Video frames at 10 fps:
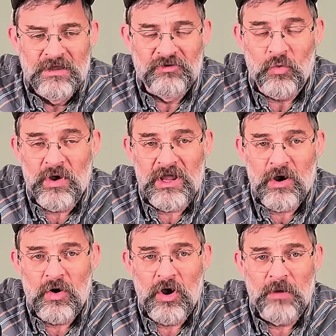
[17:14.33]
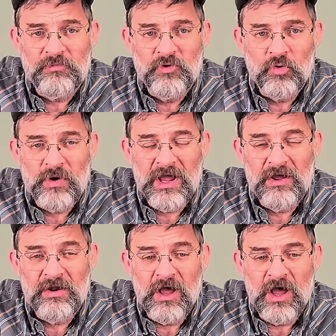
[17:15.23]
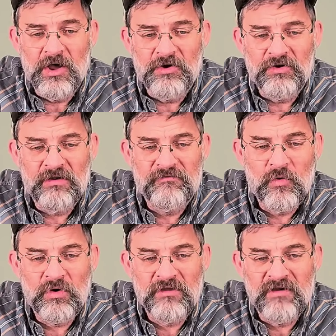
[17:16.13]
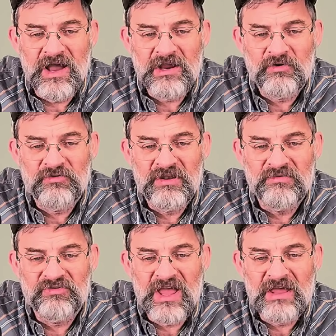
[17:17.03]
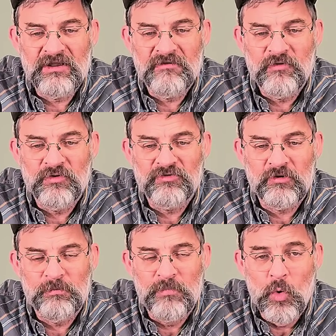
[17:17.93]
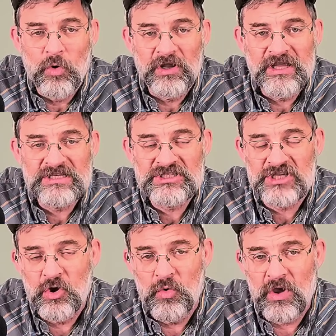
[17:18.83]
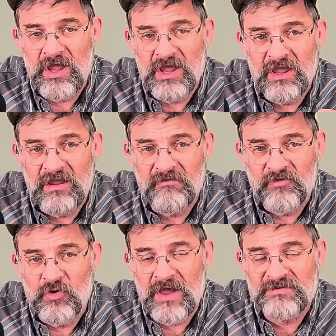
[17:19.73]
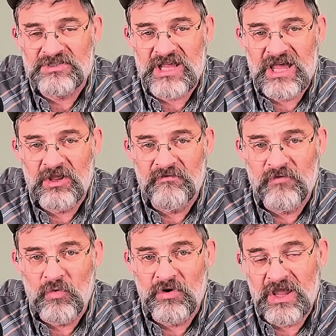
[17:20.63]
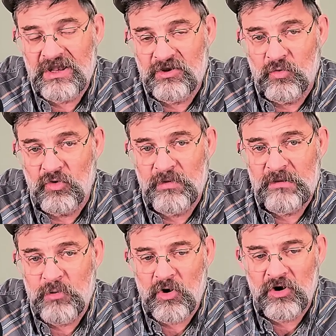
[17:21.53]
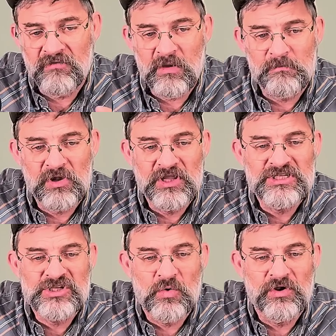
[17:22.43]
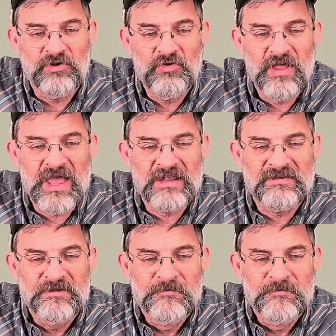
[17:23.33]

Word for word: So we are up to around 140 hikers that have signed up for the support list. So if you haven't signed up for it yet and you want to be a part of it, please go and do that.